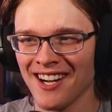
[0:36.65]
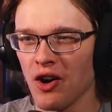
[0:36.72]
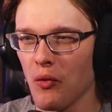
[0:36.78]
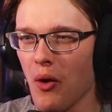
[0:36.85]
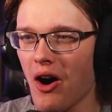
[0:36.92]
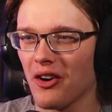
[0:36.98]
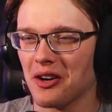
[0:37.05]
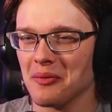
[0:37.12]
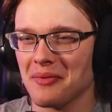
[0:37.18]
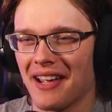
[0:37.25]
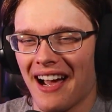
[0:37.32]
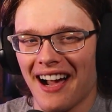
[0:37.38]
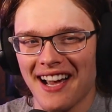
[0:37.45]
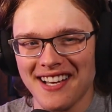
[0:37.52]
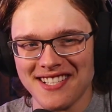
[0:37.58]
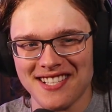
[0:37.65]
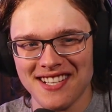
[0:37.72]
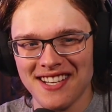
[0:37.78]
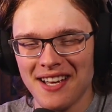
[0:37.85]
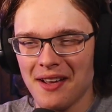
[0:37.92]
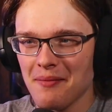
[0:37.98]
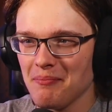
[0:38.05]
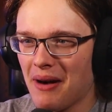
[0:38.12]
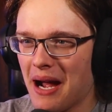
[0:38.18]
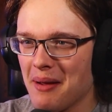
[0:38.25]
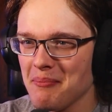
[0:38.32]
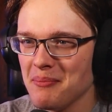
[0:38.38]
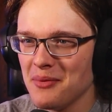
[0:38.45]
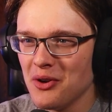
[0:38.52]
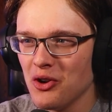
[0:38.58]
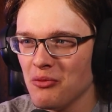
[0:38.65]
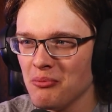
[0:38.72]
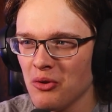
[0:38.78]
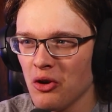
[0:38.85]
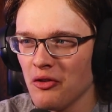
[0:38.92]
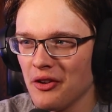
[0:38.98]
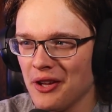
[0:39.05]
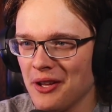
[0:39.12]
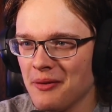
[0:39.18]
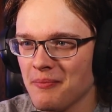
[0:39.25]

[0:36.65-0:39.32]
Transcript: Welcome, guys. My new movie.